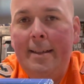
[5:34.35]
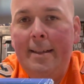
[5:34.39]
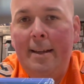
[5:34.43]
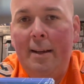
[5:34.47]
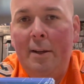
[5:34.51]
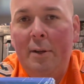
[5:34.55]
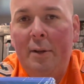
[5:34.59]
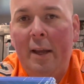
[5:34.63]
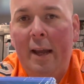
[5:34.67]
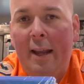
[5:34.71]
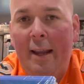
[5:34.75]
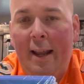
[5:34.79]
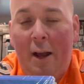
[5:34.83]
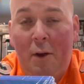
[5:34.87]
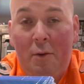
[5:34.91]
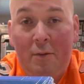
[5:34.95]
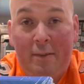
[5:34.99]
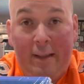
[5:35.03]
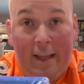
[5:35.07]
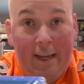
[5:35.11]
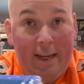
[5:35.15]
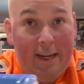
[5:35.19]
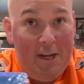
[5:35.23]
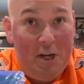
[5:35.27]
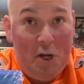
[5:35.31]
Okay, I was
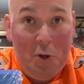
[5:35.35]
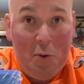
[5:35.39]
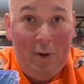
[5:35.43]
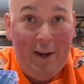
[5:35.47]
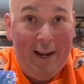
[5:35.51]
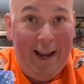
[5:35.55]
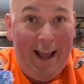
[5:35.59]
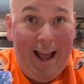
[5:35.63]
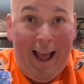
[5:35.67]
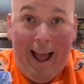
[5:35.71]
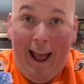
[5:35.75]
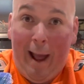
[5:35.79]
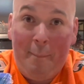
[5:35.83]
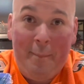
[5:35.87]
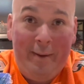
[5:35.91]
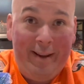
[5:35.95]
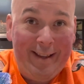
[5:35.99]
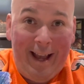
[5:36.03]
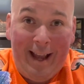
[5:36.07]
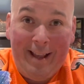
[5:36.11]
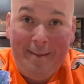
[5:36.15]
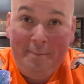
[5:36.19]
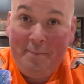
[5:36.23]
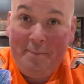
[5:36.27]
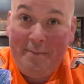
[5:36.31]
like, you know what?
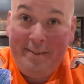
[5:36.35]
I'm